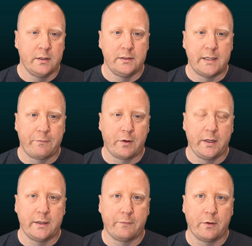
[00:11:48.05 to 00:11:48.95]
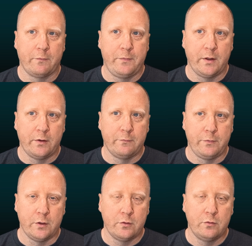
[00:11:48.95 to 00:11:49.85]
Definitely a different field of
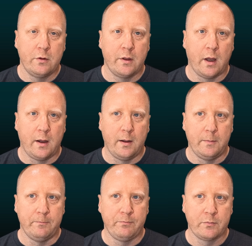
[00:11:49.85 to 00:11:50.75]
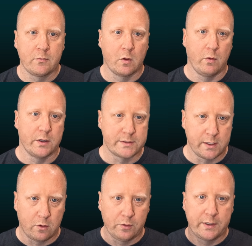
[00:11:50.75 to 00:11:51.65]
view, whereas the
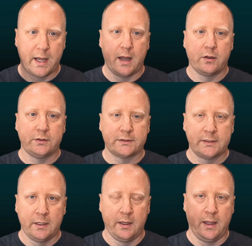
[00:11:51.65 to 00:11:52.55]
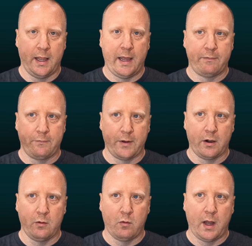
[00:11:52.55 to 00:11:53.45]
old goggles have a
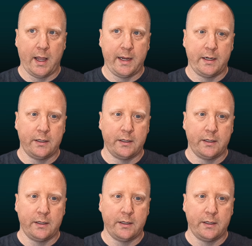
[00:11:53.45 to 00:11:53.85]
very wide,